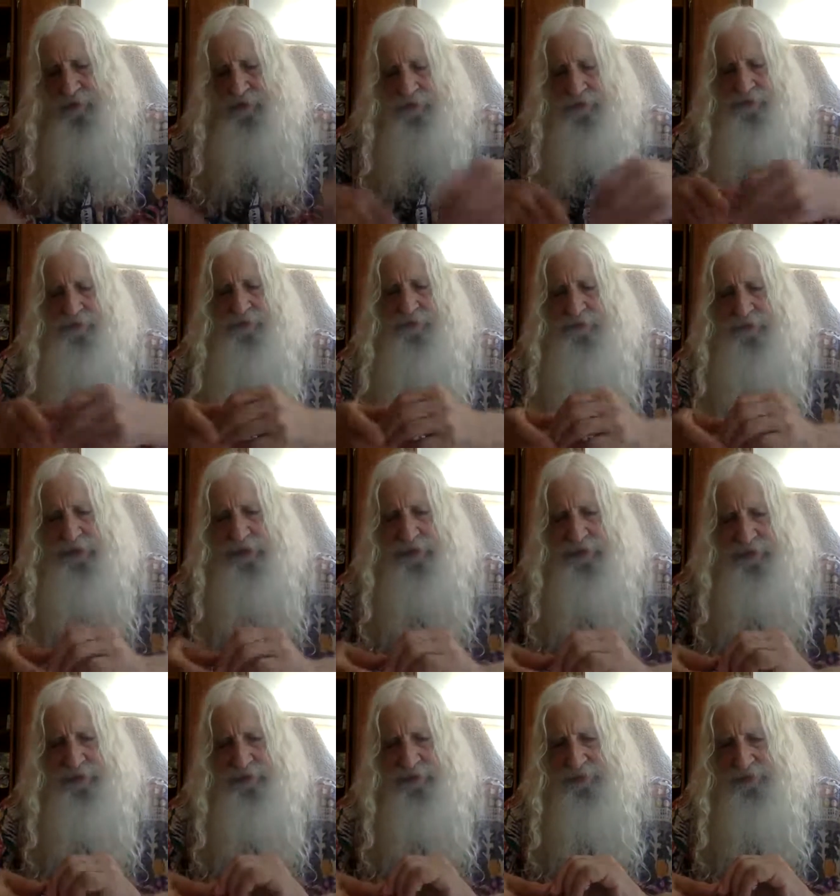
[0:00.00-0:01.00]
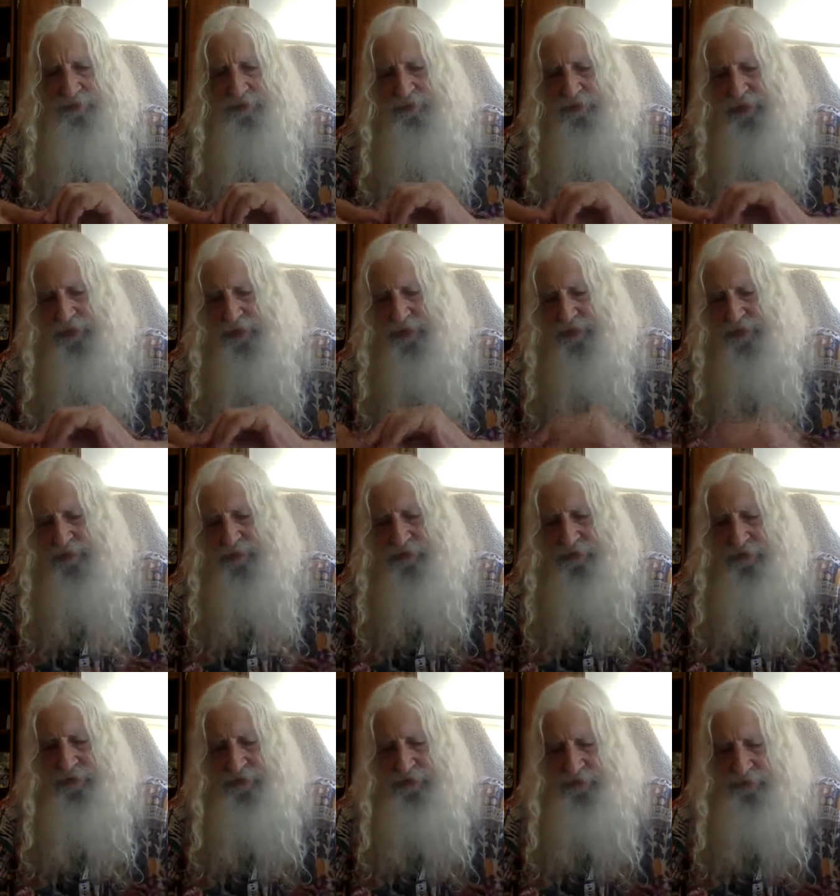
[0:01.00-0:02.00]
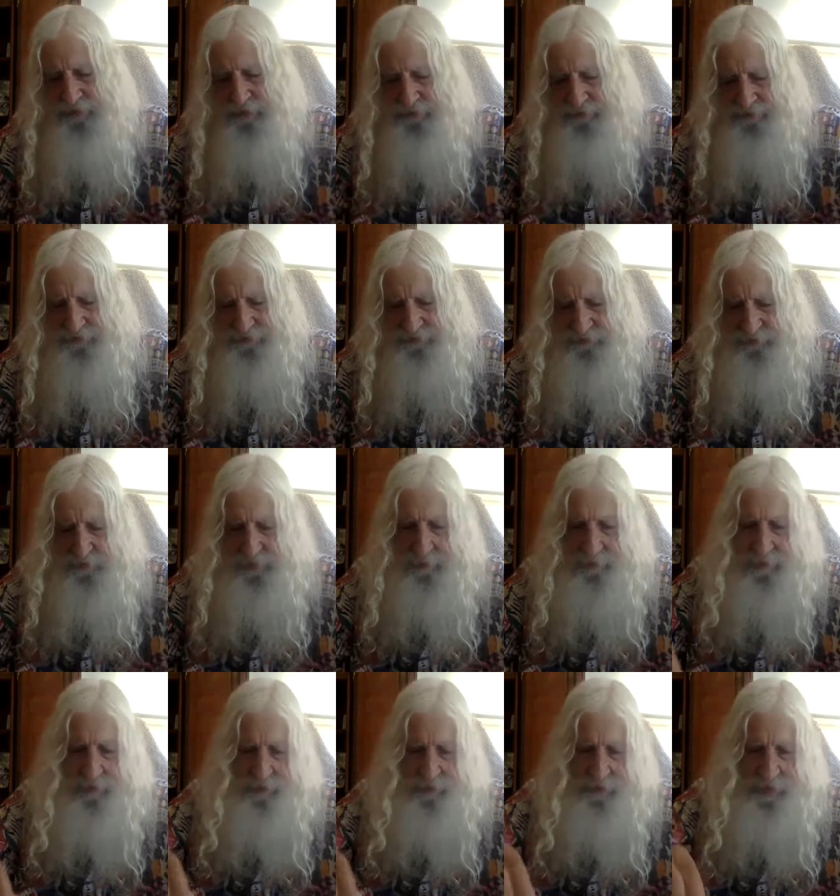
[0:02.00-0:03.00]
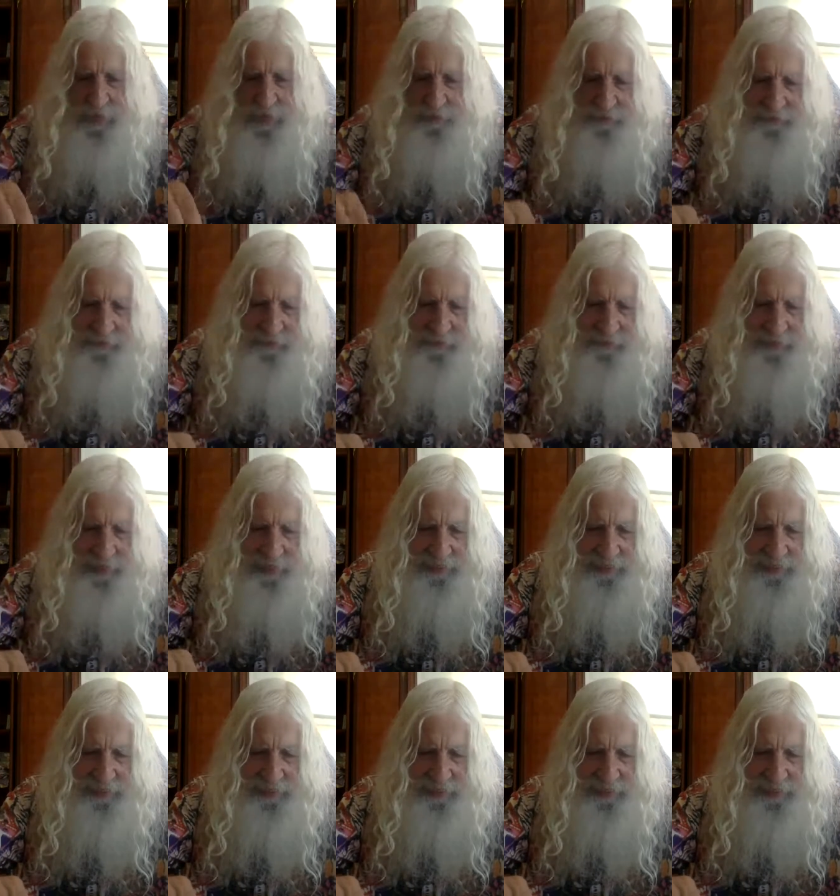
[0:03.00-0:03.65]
All right, so that's we're up to chapter